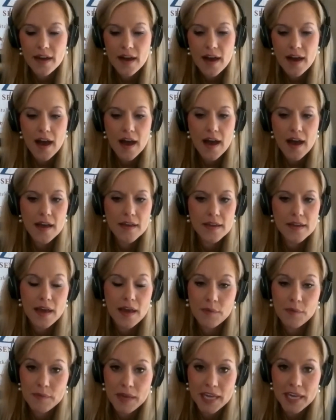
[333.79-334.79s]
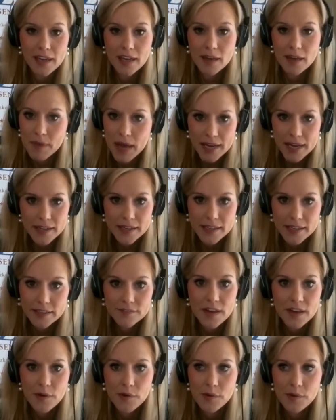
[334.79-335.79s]
Uh, that would make it
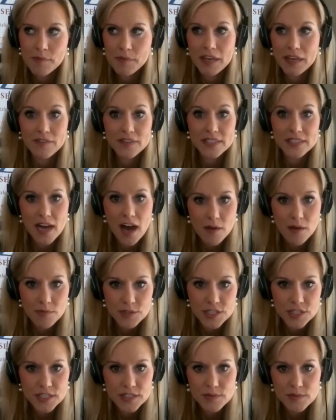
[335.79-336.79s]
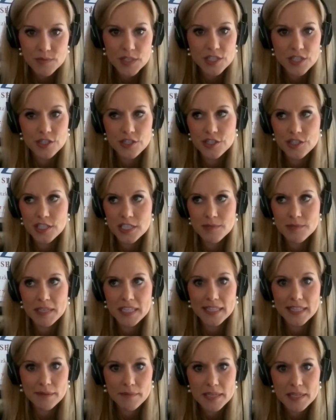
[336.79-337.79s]
competitive. That would give us options. We shouldn't just
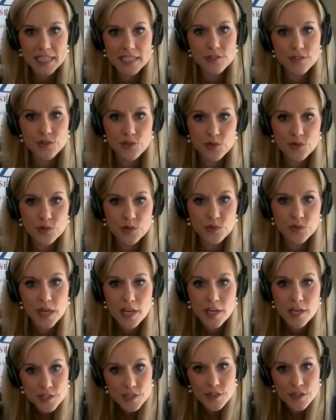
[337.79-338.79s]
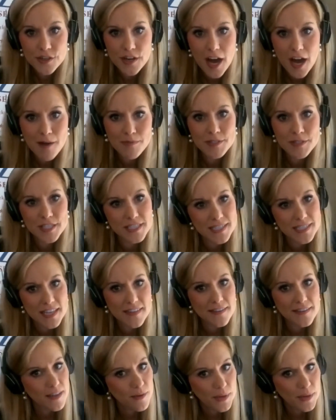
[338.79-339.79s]
be limited to certain options. I
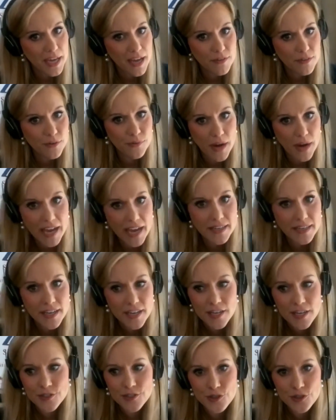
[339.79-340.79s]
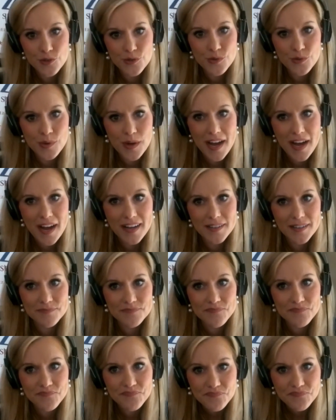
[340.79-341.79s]
think that we have a right to uh,
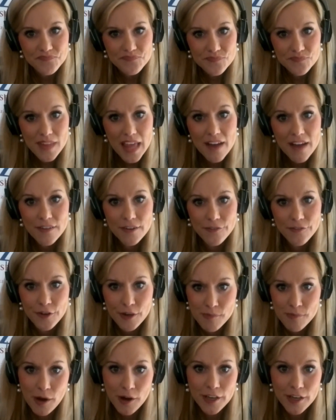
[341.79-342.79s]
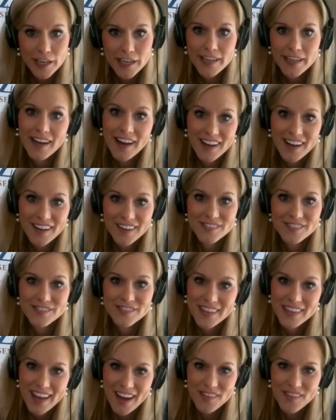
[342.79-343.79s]
have a free market of
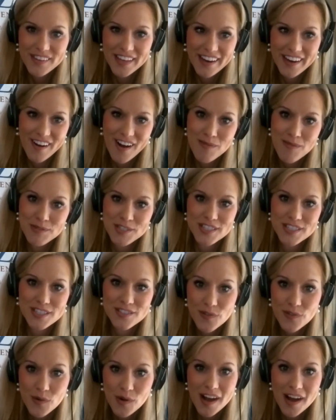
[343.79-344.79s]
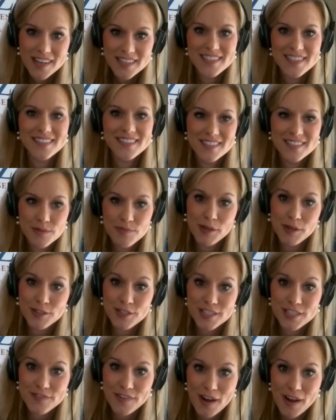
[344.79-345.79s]
healthcare mm-hmm. options for us to
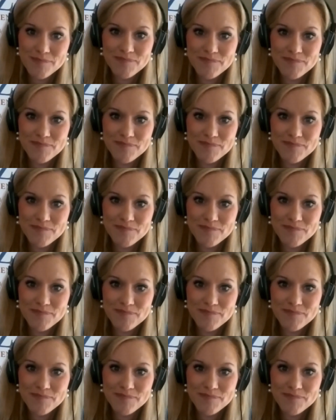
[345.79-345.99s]
purchase from.